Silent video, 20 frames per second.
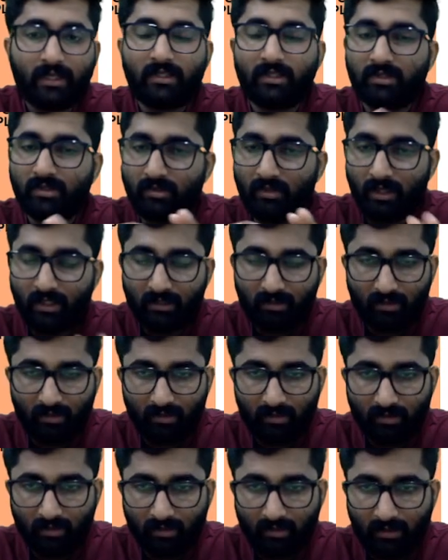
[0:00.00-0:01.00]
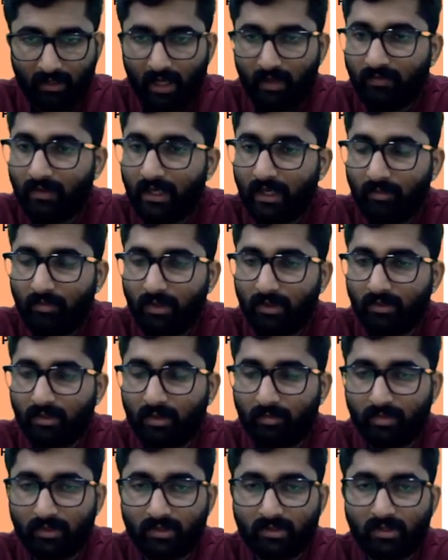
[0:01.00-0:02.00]
is not available to the
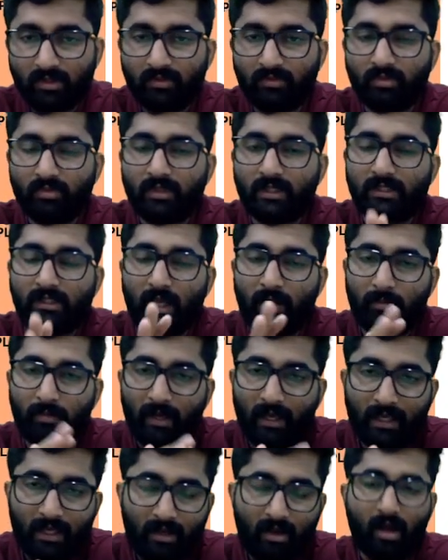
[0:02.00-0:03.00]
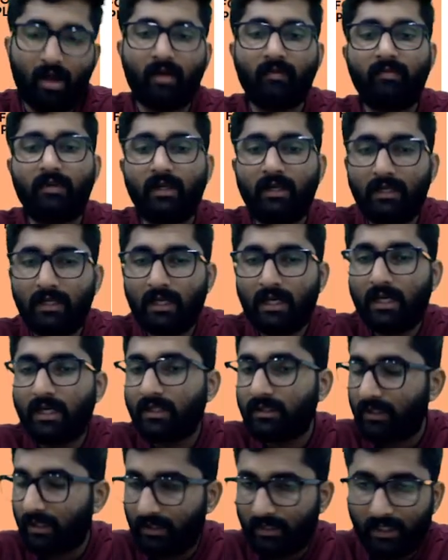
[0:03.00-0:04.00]
person who is applying after
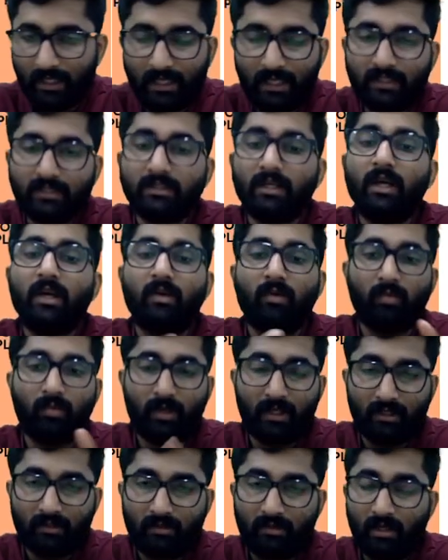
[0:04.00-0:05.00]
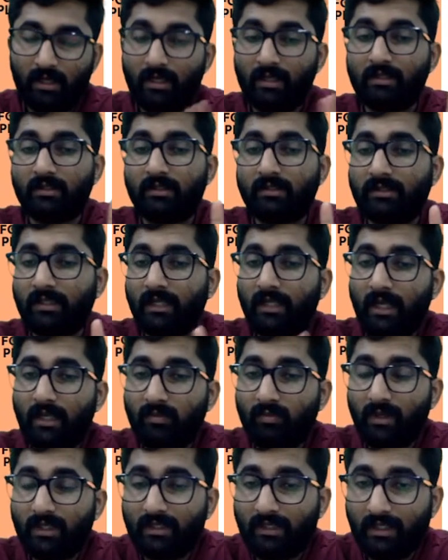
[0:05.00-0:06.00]
30 days. One. The second
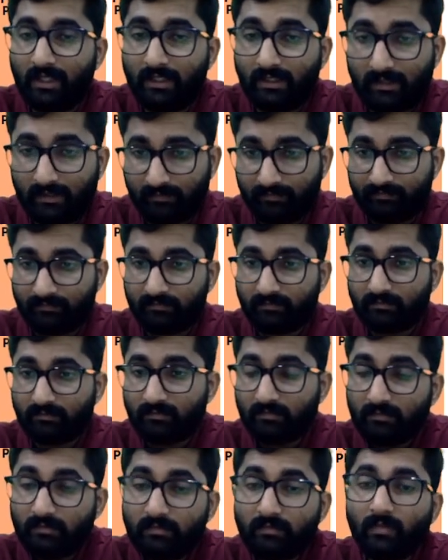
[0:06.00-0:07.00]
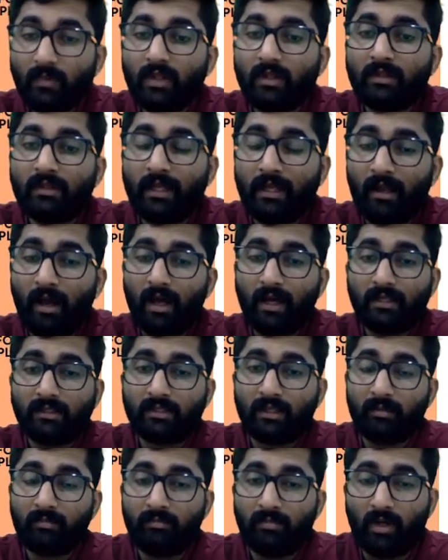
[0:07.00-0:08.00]
one is, there are
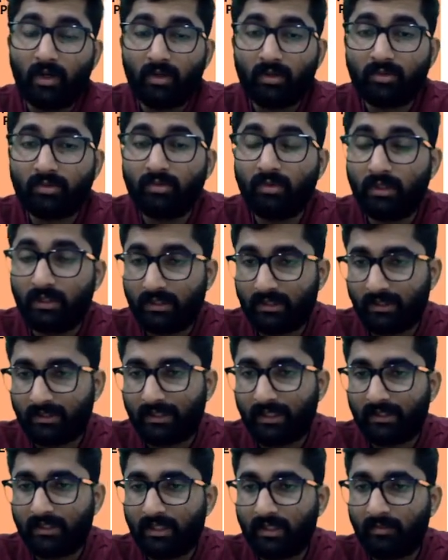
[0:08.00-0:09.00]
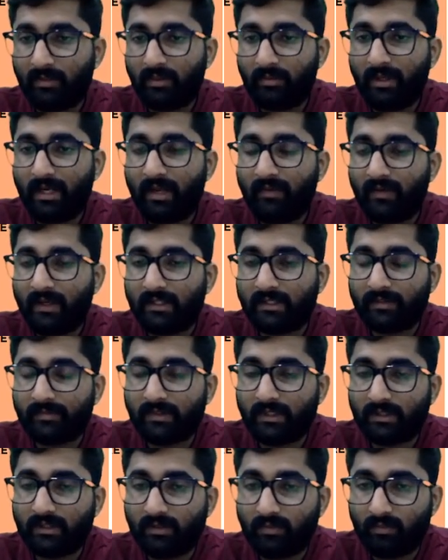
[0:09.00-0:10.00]
some rules. Section number 25
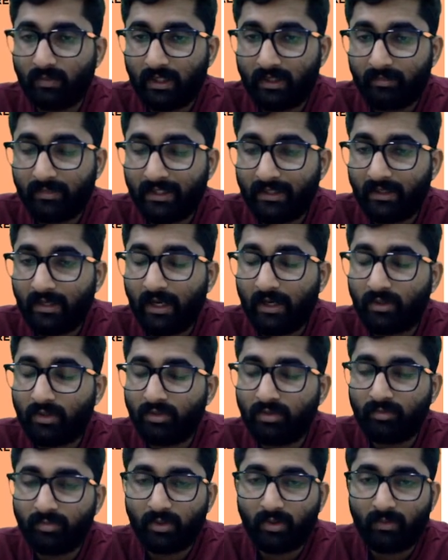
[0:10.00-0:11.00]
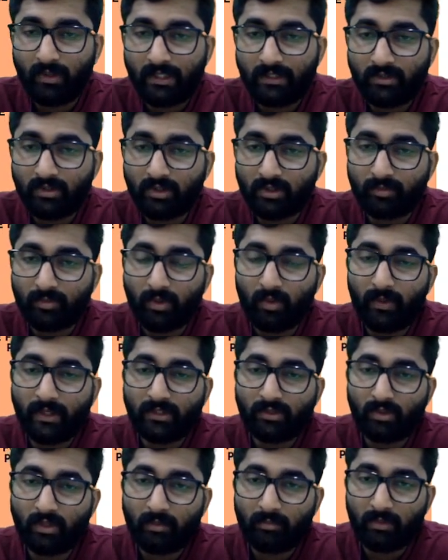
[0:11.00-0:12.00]
subsection 1 there are two provisos.
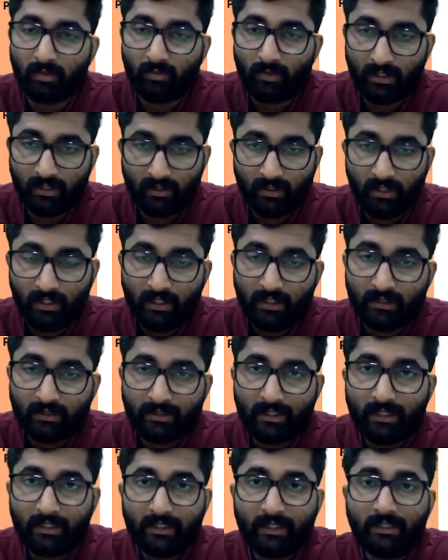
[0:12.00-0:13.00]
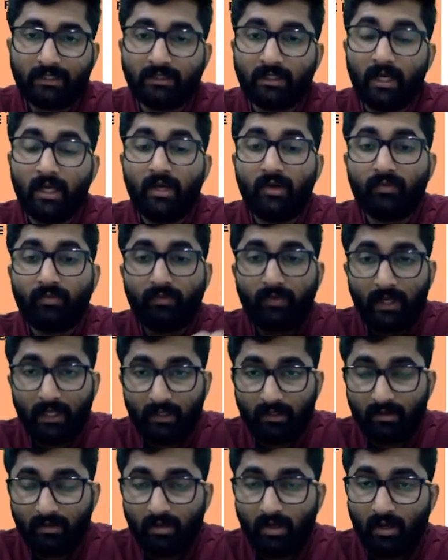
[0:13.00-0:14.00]
Proviso number 1, that is
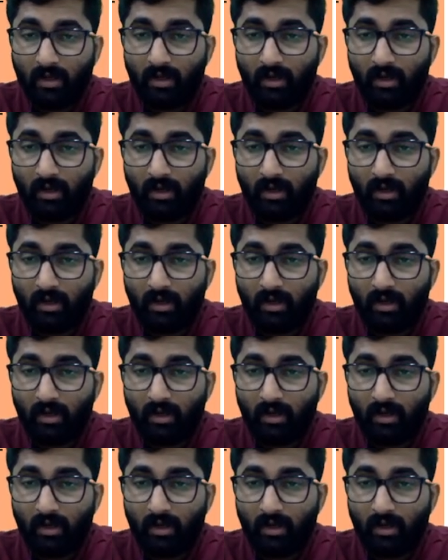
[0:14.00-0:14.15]
when